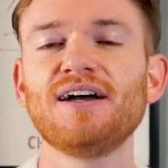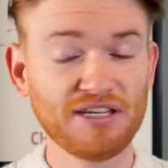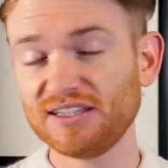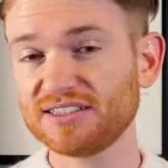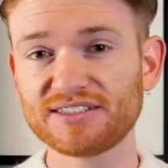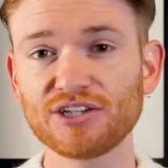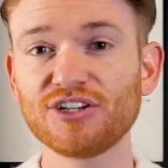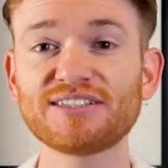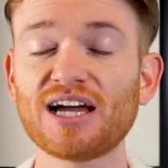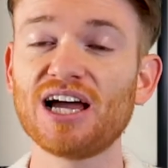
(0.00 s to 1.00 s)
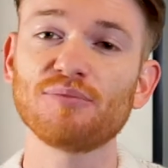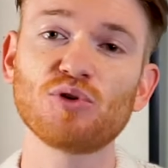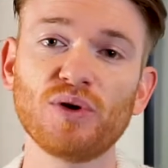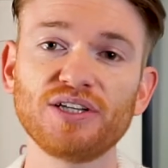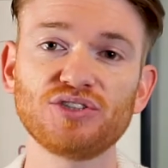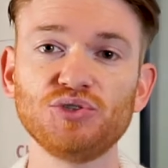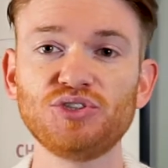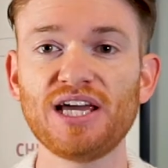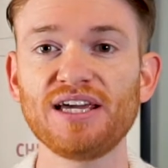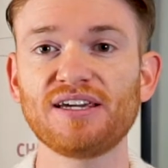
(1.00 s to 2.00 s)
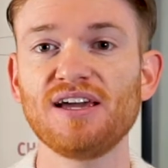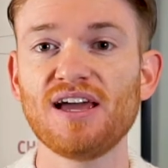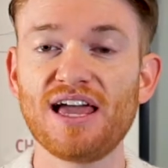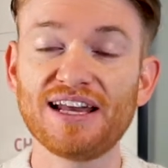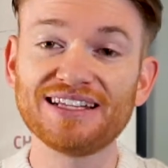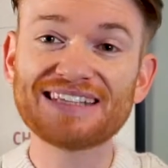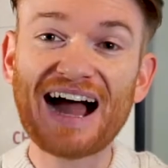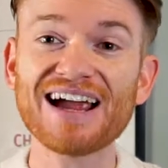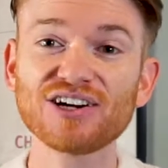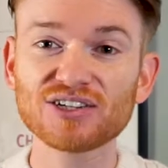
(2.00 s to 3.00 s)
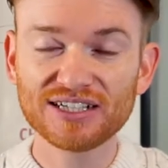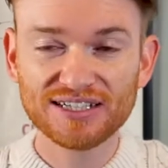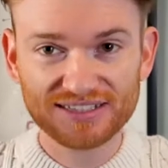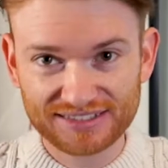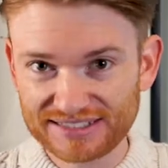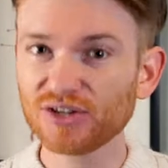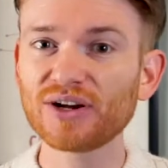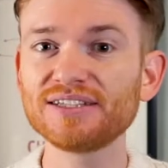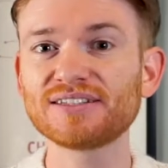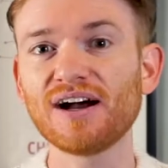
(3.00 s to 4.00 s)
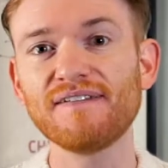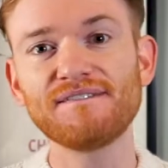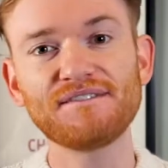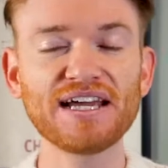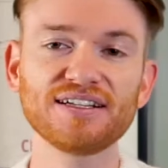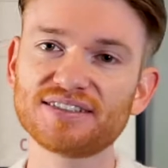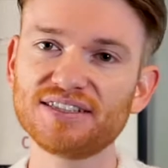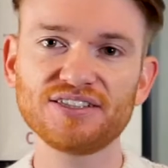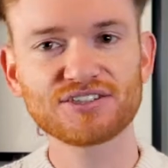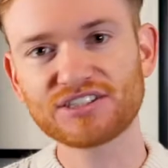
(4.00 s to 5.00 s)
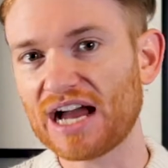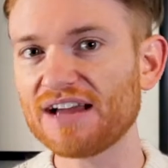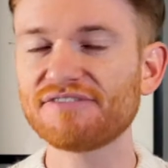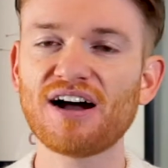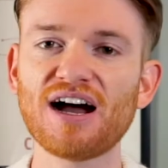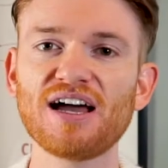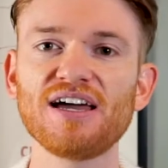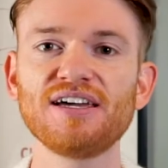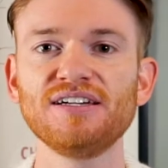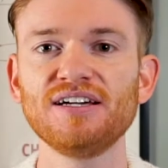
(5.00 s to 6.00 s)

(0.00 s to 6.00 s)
In this series, I am going to take an entire series of fantasy or sci-fi,